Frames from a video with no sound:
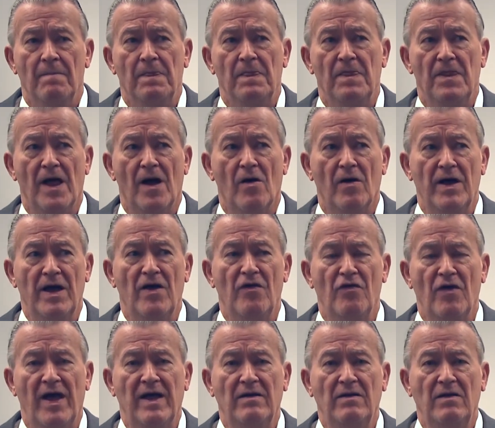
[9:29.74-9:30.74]
there
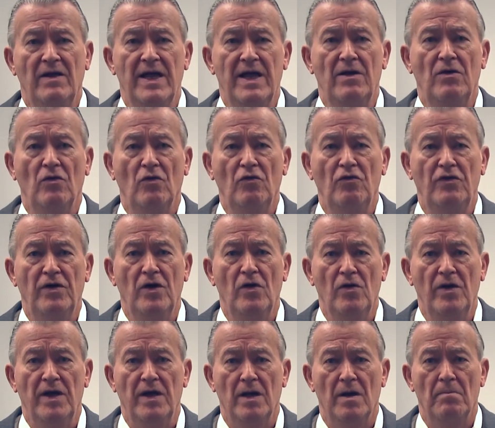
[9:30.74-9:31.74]
is a legal
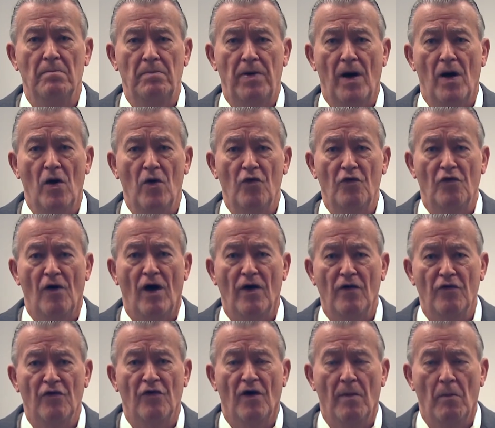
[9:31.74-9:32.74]
duty imposed
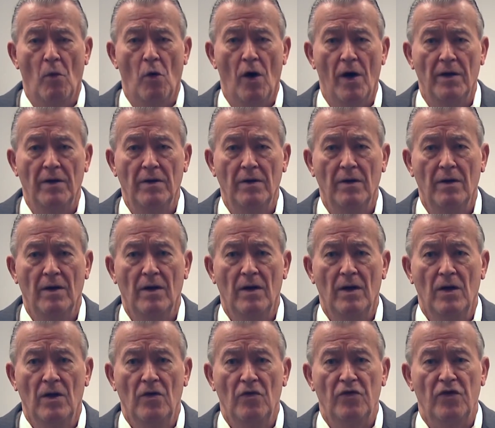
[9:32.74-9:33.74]
on someone
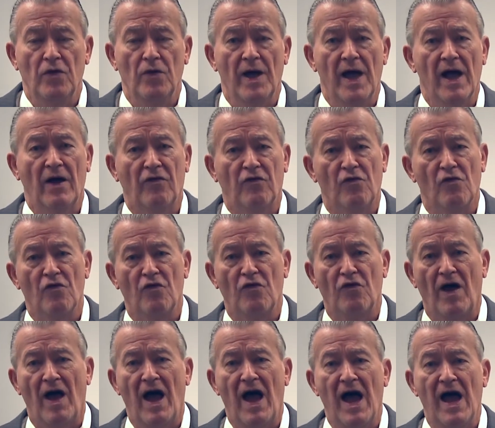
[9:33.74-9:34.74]
to
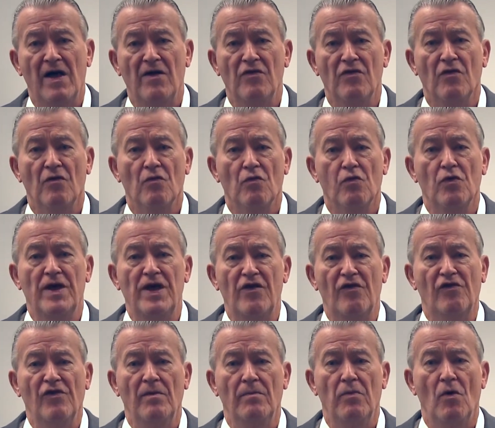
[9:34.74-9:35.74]
exercise
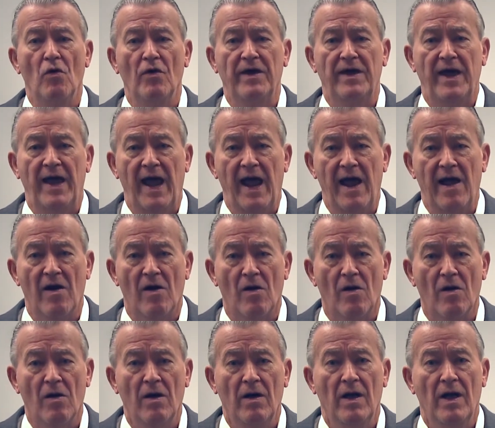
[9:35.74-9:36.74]
reasonable
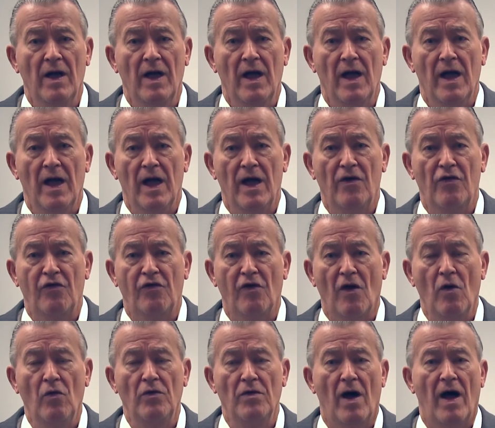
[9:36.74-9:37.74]
care as
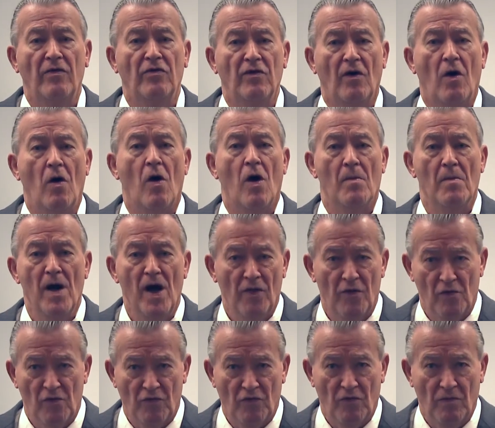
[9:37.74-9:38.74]
so not to harm
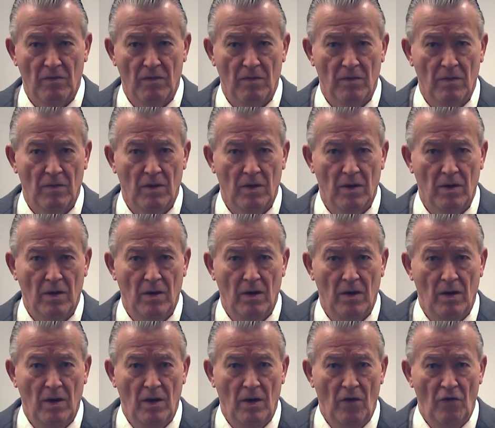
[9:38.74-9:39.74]
others.
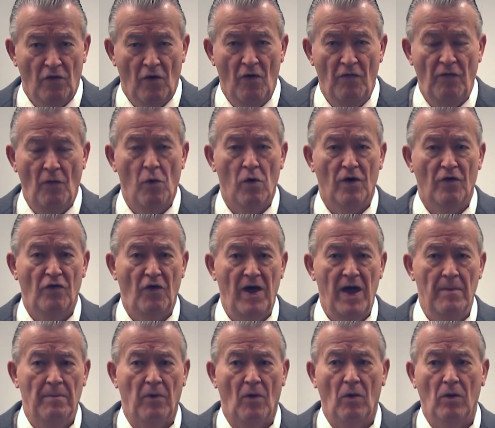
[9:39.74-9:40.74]
So for
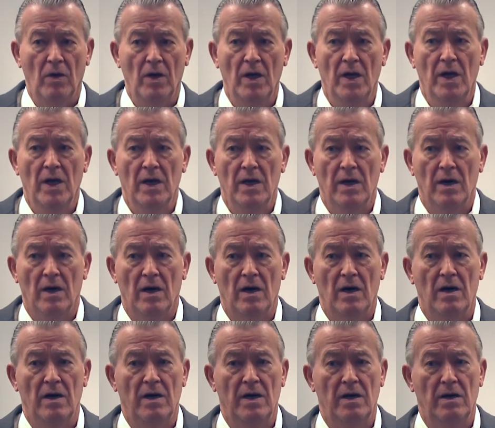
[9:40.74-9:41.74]
example,
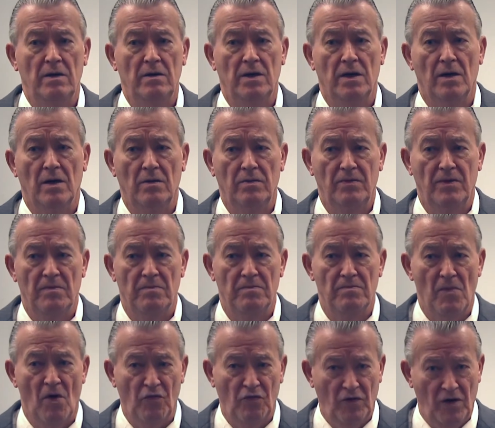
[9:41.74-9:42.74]
the
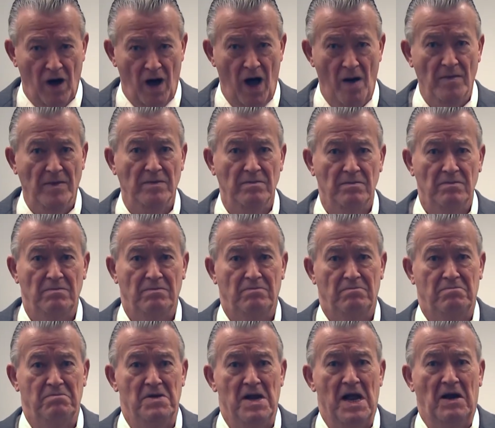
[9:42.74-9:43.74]
most common
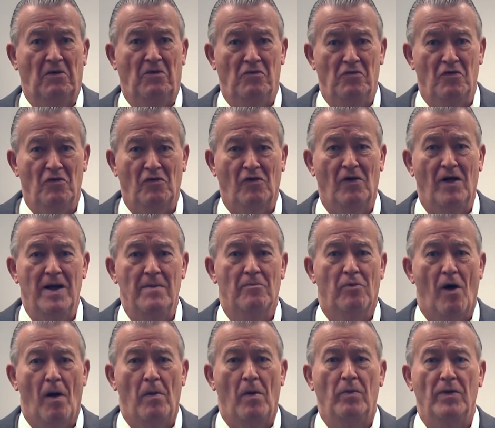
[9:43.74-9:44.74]
negligence claim
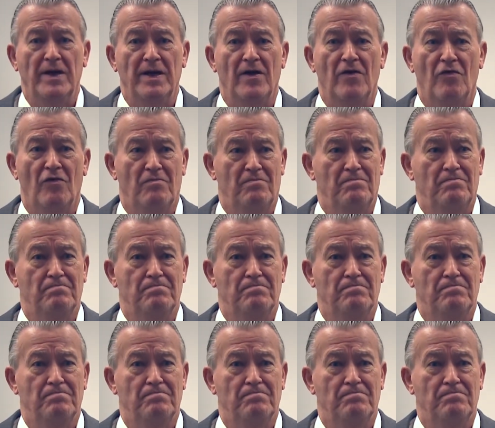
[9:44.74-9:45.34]
probably is